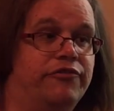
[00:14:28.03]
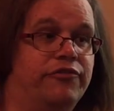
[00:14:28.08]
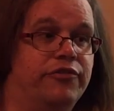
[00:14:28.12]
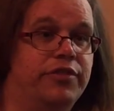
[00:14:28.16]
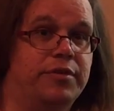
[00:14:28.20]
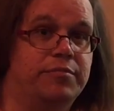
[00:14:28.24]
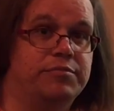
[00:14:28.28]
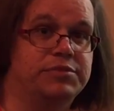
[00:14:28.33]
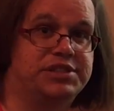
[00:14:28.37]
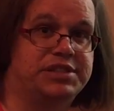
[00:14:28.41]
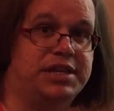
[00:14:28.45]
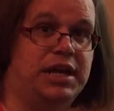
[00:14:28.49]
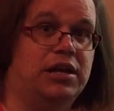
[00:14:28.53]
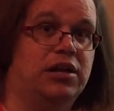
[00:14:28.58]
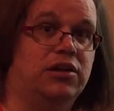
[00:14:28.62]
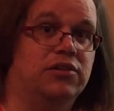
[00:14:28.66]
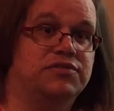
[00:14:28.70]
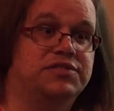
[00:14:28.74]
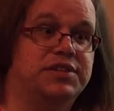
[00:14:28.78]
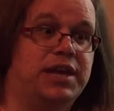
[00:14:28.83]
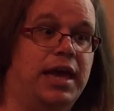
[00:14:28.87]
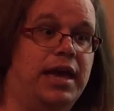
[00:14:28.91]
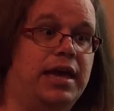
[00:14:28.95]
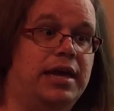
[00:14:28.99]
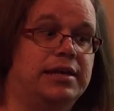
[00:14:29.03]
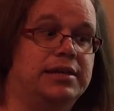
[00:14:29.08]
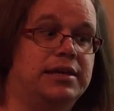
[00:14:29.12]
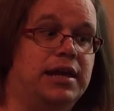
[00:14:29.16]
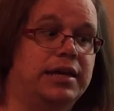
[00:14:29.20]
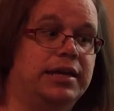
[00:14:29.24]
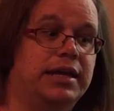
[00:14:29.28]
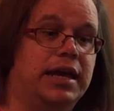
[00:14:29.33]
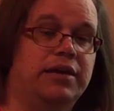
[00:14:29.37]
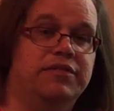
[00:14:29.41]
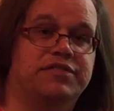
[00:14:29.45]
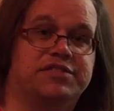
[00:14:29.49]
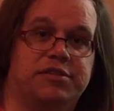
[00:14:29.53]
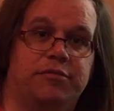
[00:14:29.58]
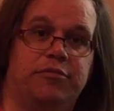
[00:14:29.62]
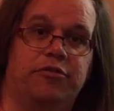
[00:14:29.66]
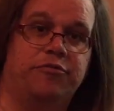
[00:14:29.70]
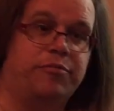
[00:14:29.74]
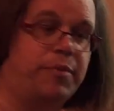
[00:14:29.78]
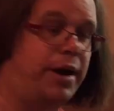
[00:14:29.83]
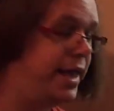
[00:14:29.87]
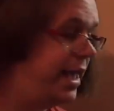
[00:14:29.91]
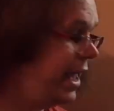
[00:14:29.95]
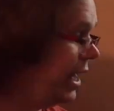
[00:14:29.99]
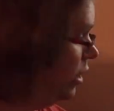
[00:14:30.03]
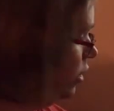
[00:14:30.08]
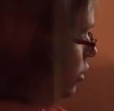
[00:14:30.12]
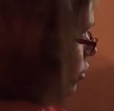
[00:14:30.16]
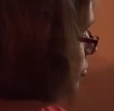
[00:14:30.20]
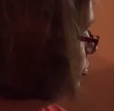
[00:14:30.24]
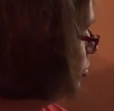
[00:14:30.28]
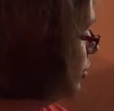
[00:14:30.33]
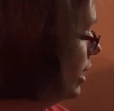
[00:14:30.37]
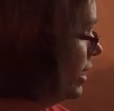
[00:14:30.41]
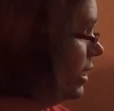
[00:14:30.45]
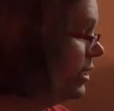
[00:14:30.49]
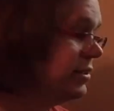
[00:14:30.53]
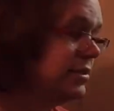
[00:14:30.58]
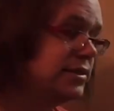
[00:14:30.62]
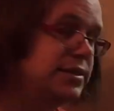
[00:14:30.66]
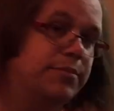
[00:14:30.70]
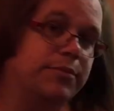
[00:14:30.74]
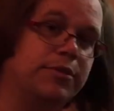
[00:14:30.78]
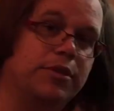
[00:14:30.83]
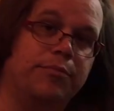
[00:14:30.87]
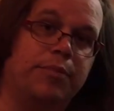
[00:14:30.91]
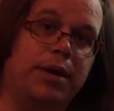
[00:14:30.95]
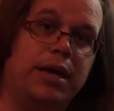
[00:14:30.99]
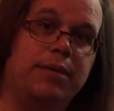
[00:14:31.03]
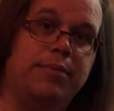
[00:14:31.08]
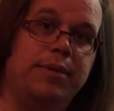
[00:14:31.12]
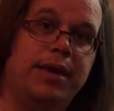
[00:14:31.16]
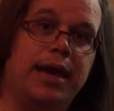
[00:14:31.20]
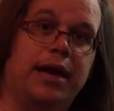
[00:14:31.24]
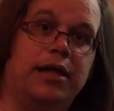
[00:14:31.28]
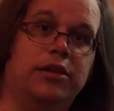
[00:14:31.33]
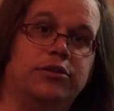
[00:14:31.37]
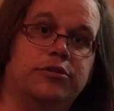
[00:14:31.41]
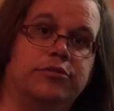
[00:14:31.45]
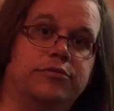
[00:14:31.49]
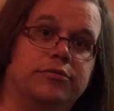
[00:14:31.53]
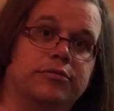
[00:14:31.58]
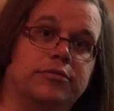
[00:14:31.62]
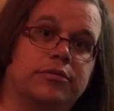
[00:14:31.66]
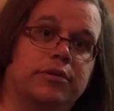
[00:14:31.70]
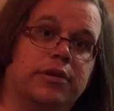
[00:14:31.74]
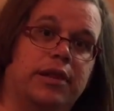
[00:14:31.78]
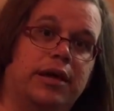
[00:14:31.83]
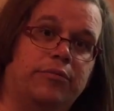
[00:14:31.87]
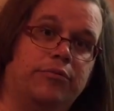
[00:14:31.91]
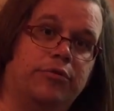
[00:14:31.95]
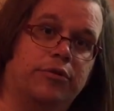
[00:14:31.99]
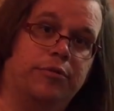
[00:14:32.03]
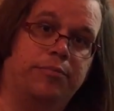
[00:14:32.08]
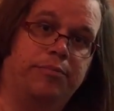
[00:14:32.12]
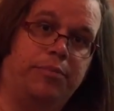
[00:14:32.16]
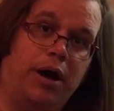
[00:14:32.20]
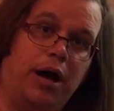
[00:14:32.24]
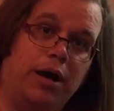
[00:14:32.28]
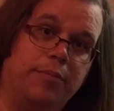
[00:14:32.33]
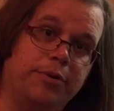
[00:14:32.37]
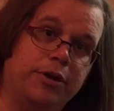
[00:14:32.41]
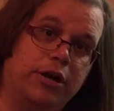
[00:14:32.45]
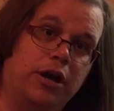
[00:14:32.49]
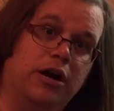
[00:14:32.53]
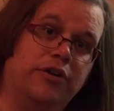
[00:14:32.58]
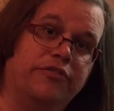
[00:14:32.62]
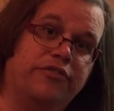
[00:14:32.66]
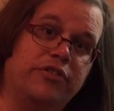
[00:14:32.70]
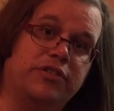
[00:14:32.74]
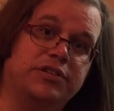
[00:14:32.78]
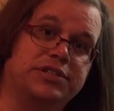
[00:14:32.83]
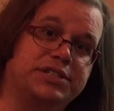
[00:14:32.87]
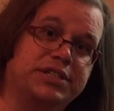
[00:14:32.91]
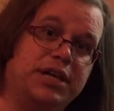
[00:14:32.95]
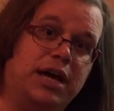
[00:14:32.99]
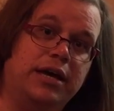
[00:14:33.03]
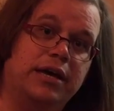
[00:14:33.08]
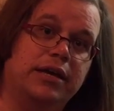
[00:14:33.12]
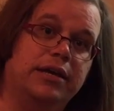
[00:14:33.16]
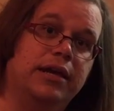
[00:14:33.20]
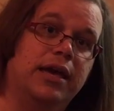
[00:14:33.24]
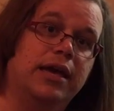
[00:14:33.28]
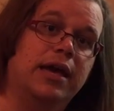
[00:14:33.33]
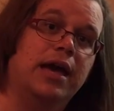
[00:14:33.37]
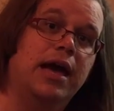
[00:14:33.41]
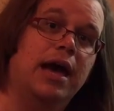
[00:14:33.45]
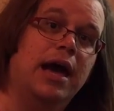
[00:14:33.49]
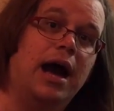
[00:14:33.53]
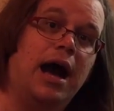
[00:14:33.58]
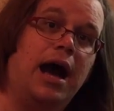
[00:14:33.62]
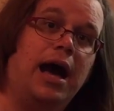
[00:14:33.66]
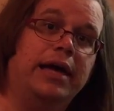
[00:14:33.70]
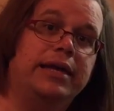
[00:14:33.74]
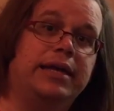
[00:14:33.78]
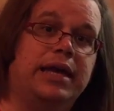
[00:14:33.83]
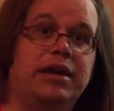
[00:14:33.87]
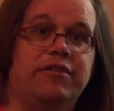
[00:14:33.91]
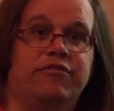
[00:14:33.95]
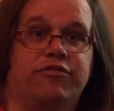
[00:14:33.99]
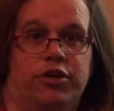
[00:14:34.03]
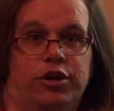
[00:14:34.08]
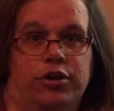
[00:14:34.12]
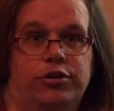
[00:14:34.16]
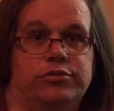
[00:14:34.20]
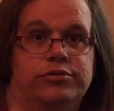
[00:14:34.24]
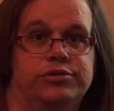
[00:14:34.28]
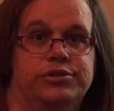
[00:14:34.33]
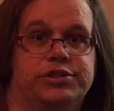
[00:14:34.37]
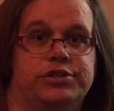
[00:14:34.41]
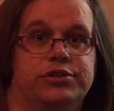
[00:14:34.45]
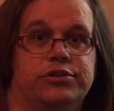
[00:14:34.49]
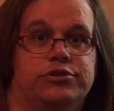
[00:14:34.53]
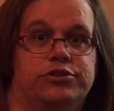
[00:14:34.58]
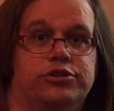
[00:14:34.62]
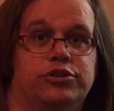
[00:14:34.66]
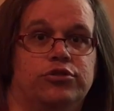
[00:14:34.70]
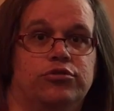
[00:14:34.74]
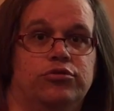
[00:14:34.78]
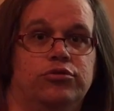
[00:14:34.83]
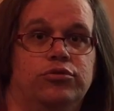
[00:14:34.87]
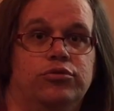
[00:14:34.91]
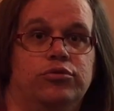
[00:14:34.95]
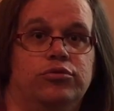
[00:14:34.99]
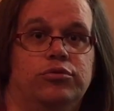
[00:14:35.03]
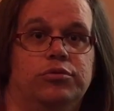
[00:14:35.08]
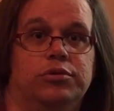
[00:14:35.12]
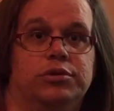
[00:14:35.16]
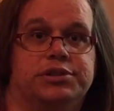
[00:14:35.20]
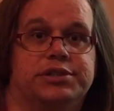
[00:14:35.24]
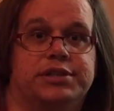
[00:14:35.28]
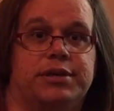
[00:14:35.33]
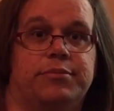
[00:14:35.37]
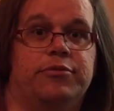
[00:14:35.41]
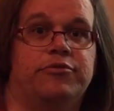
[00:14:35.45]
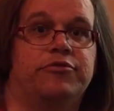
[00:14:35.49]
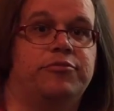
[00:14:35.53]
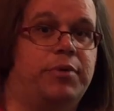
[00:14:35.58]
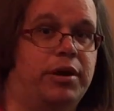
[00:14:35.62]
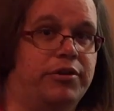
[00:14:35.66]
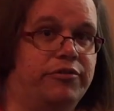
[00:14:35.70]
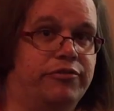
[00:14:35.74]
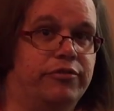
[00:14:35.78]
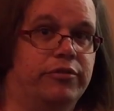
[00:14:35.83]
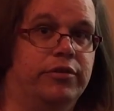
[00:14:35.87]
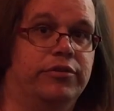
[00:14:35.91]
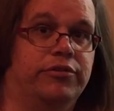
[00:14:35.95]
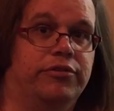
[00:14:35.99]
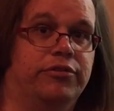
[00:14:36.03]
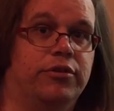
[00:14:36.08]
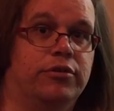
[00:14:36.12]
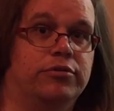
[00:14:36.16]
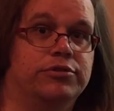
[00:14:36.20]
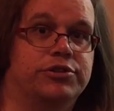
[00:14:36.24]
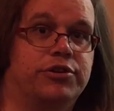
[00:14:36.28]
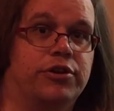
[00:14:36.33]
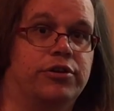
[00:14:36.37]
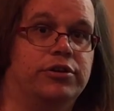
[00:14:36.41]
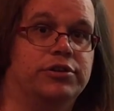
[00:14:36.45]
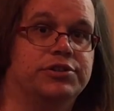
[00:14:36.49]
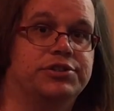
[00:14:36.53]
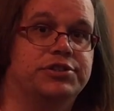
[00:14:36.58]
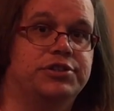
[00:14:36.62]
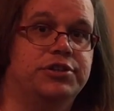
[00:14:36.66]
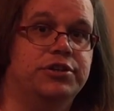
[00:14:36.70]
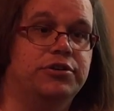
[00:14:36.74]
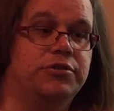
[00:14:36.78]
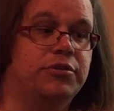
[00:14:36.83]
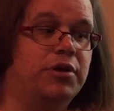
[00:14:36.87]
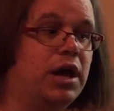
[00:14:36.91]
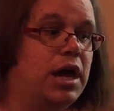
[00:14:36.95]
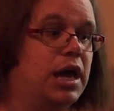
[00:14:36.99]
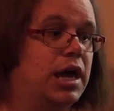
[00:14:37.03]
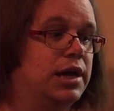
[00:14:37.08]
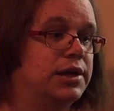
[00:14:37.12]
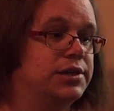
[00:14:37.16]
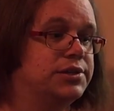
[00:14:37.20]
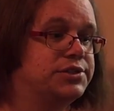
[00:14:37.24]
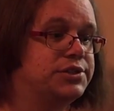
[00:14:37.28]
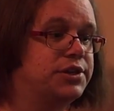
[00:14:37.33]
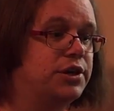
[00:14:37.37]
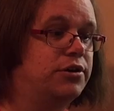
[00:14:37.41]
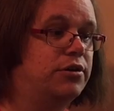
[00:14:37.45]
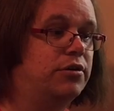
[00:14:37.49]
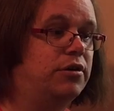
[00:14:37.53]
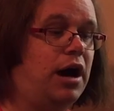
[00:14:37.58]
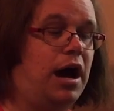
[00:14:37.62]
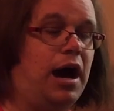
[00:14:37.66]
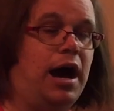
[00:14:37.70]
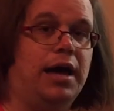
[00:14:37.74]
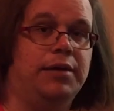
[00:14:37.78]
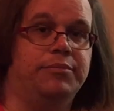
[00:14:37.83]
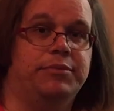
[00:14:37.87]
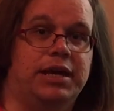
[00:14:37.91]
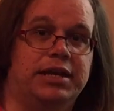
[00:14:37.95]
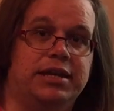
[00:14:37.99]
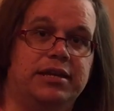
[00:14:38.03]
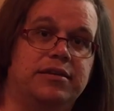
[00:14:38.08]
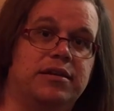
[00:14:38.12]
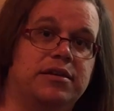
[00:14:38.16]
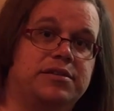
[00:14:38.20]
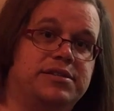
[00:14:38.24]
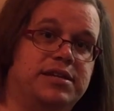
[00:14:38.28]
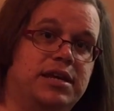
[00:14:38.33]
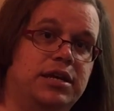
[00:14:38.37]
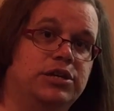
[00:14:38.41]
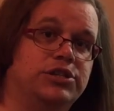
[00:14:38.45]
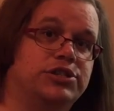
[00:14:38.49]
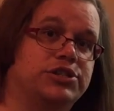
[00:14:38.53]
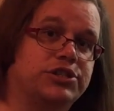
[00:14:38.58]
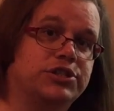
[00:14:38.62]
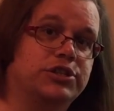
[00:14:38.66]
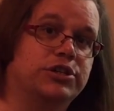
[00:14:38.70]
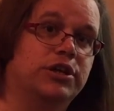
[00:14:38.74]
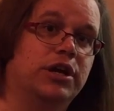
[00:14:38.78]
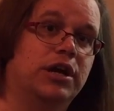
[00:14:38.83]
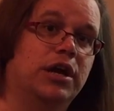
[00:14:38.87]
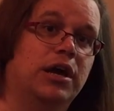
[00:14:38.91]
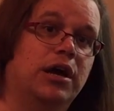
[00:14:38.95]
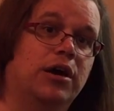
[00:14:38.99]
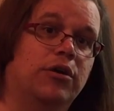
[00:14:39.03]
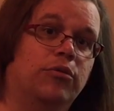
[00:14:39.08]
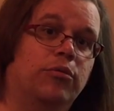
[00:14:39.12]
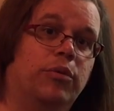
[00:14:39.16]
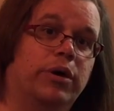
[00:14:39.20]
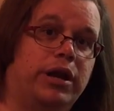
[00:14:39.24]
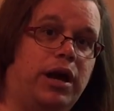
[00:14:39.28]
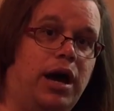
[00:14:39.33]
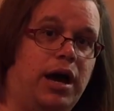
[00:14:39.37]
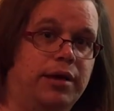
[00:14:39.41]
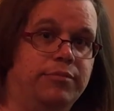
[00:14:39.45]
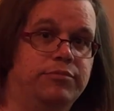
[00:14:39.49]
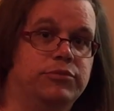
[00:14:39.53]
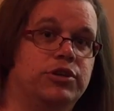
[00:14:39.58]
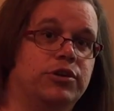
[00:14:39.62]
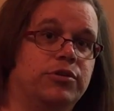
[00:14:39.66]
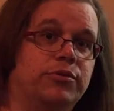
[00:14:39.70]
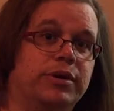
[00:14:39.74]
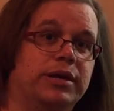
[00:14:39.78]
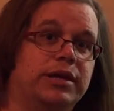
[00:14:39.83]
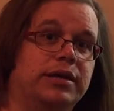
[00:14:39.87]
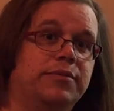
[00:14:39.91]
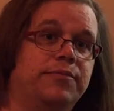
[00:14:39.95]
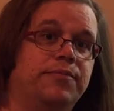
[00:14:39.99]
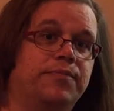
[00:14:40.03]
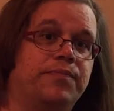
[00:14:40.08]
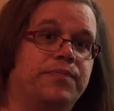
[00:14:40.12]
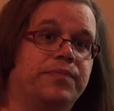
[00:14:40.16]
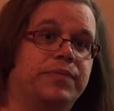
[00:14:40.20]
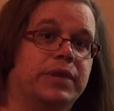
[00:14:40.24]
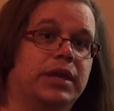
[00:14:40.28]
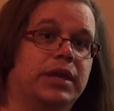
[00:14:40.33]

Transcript: themselves. And I gave some of my aloe plants, some of the baby aloe that were popping off of the side, I gave those to some of those girls too. So I'm getting to teach what I'm doing.